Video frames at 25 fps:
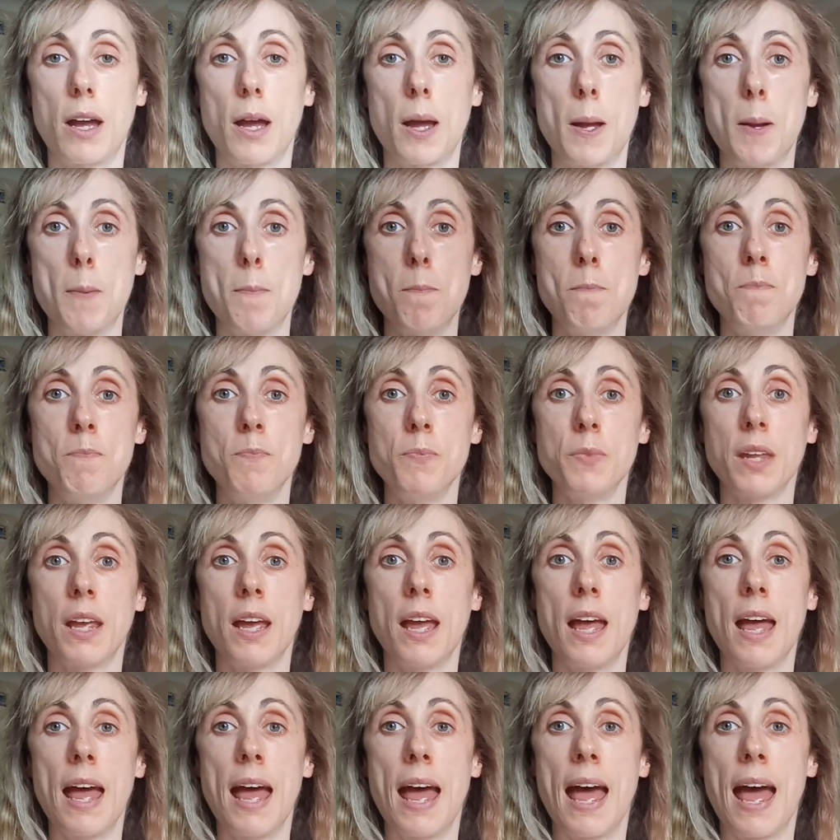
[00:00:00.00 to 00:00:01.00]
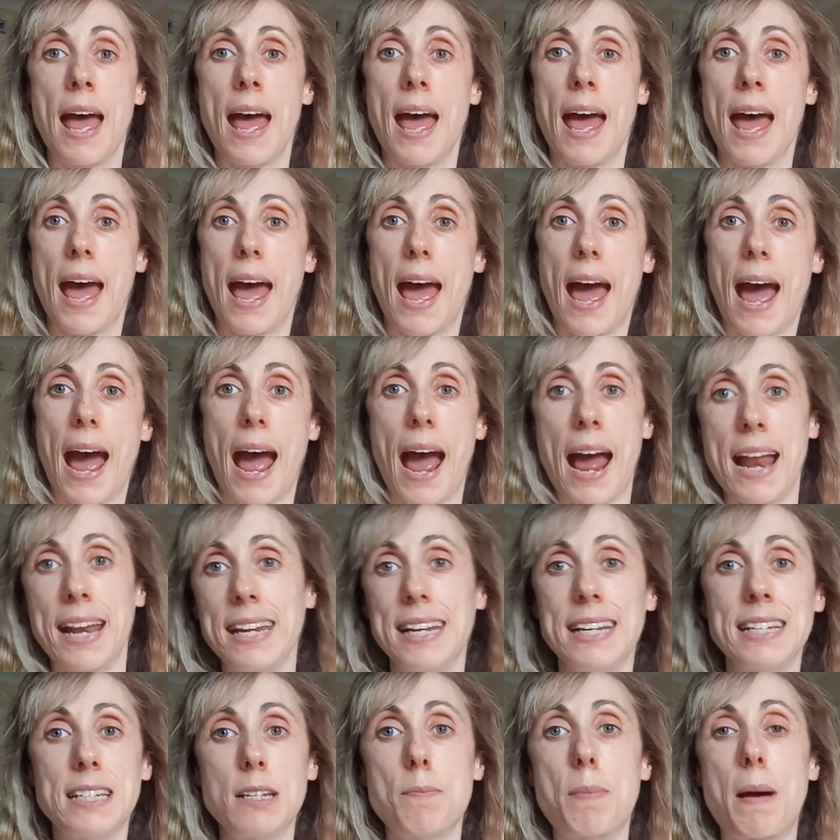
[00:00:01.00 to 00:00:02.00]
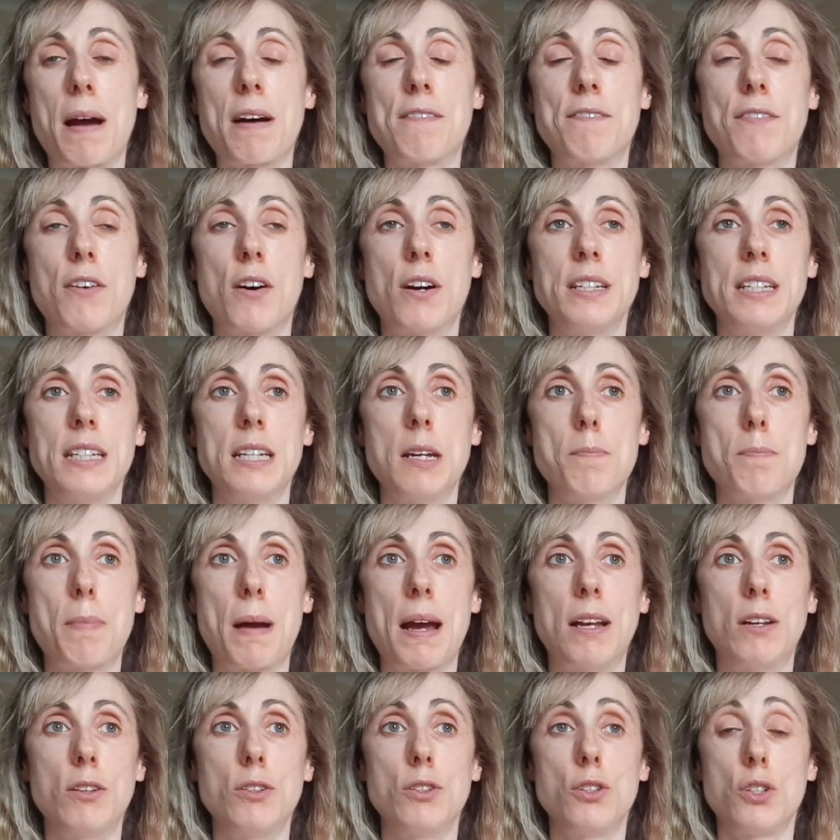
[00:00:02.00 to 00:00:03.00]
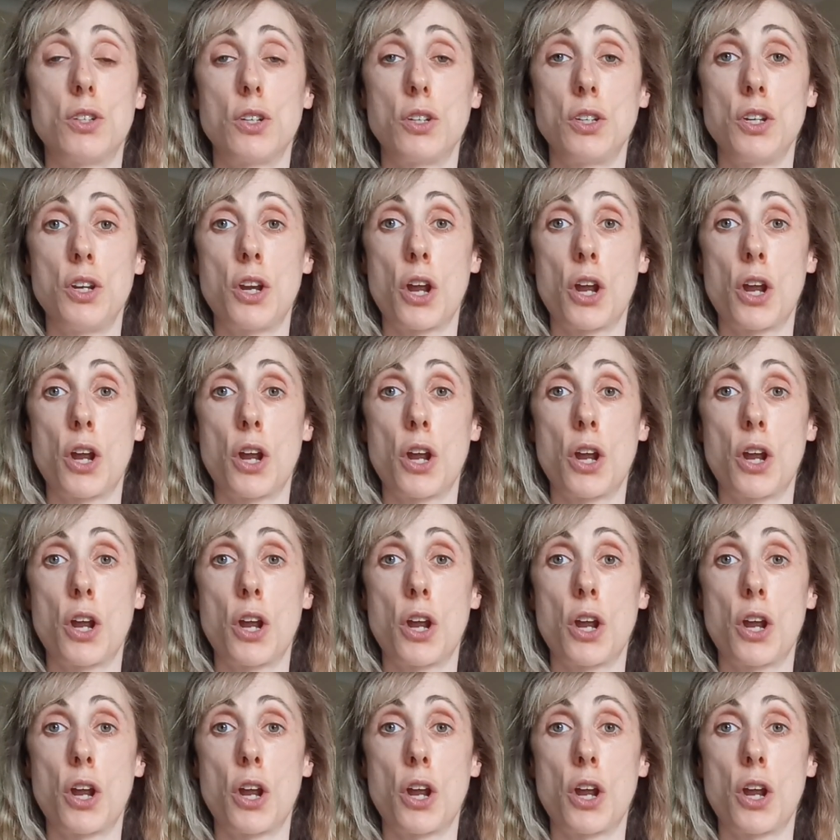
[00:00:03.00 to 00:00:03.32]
And it is about finding a balance,